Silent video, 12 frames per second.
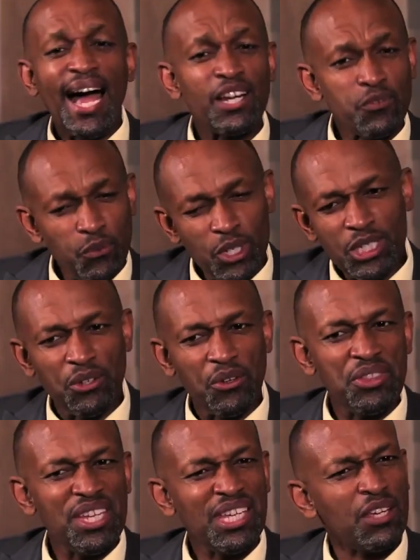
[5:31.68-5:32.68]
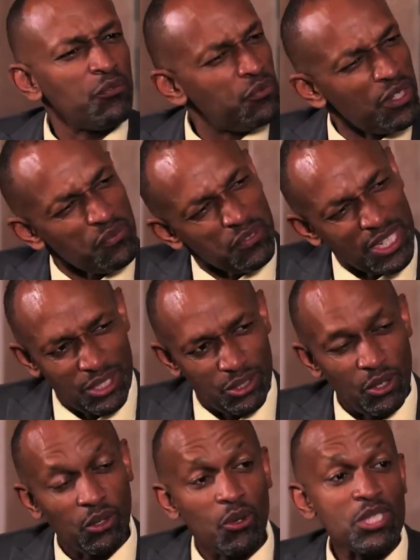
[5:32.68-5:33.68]
At 40, you're thinking 50 is
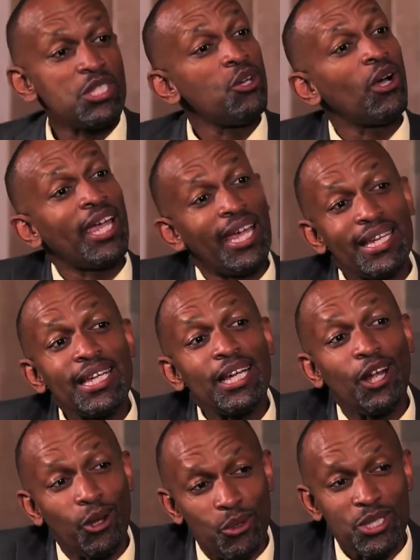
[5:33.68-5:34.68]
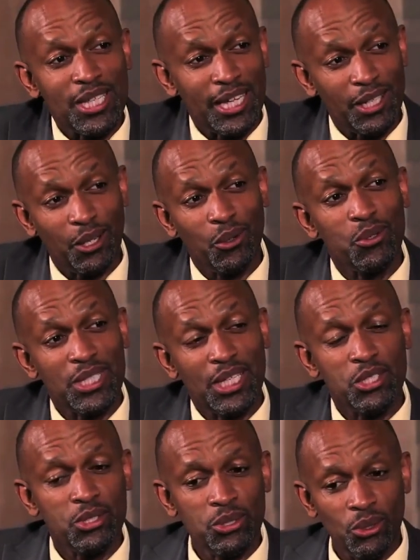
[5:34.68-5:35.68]
not, because you're getting closer and closer.
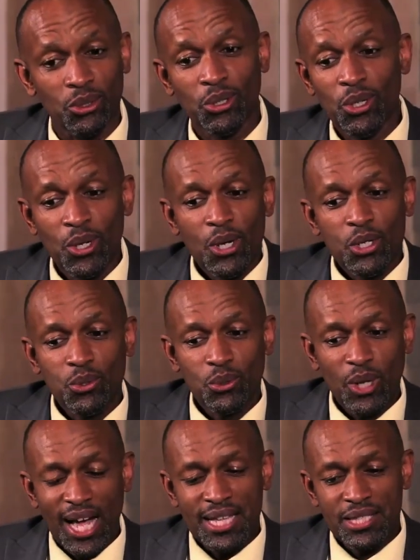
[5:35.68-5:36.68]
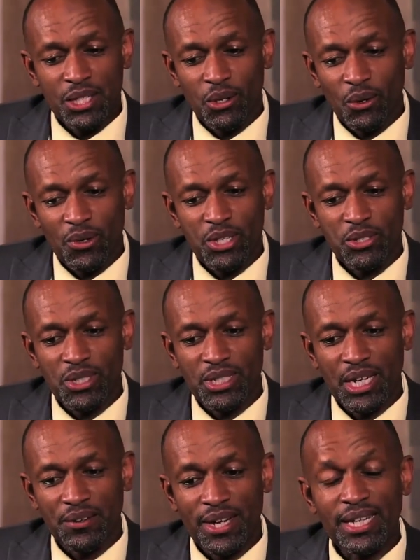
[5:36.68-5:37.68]
So, to answer your question
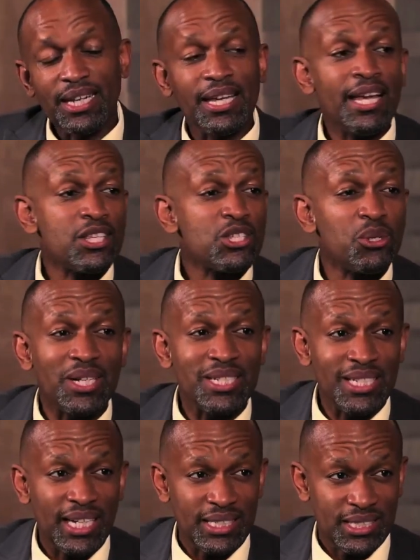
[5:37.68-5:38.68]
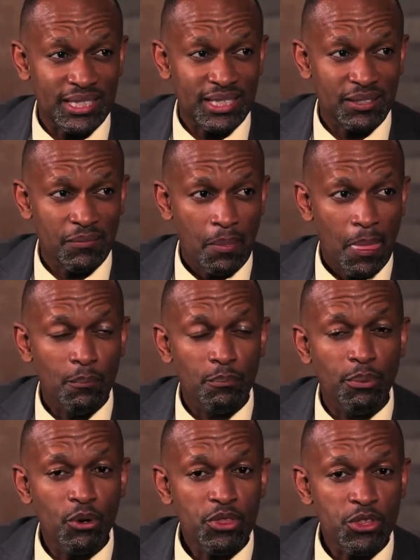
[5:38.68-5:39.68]
directly, yes, you adjust.
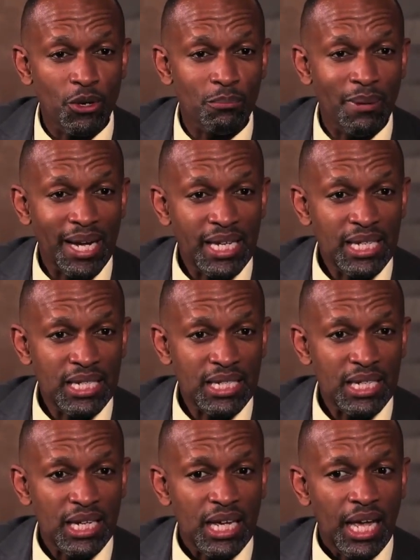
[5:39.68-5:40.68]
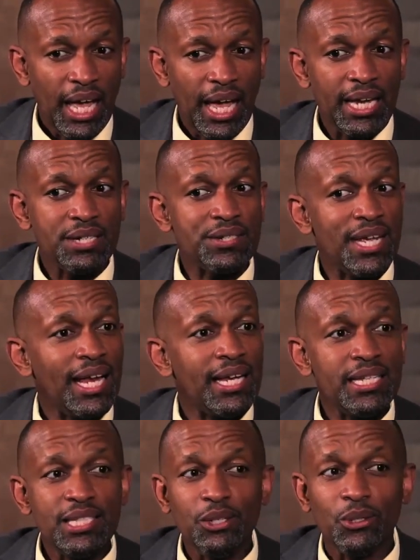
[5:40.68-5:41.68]
Both your mind and
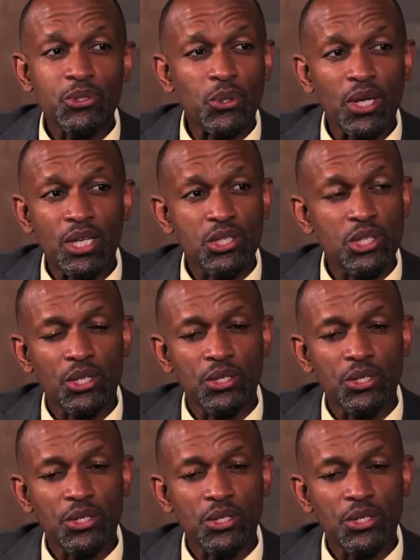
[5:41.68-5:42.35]
reality also hits